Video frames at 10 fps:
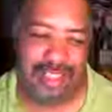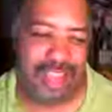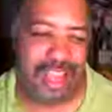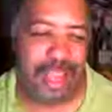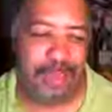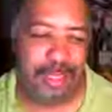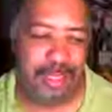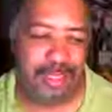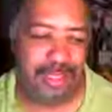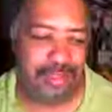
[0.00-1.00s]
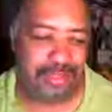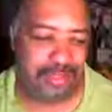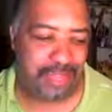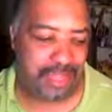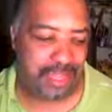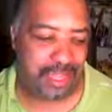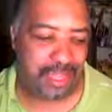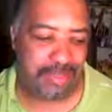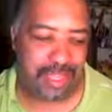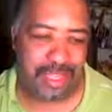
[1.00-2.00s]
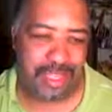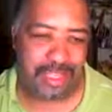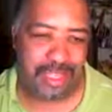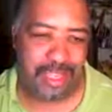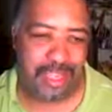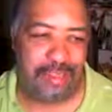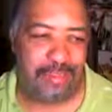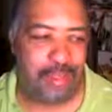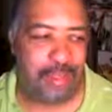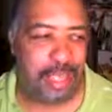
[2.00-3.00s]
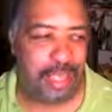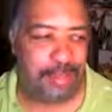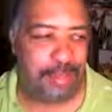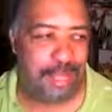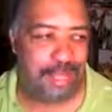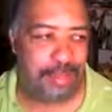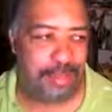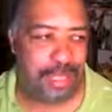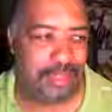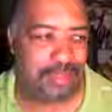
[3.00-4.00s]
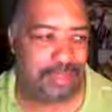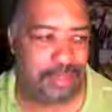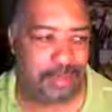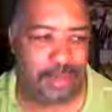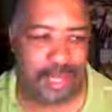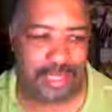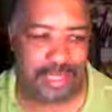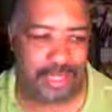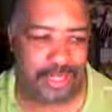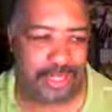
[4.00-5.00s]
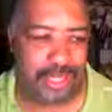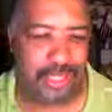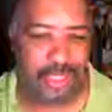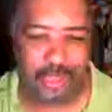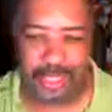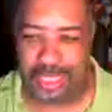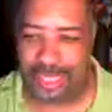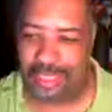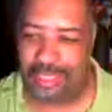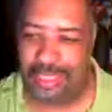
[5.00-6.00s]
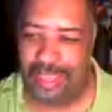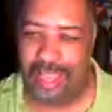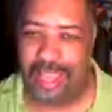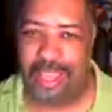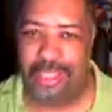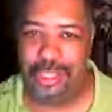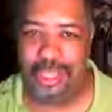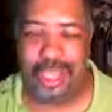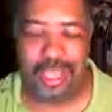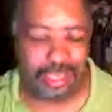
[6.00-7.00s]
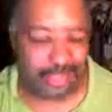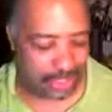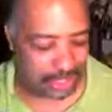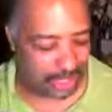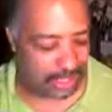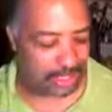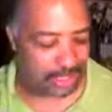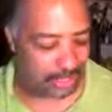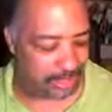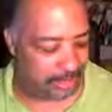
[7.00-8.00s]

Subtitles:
How many of us, if you had to beg somebody for some money or something you need, and you said to you,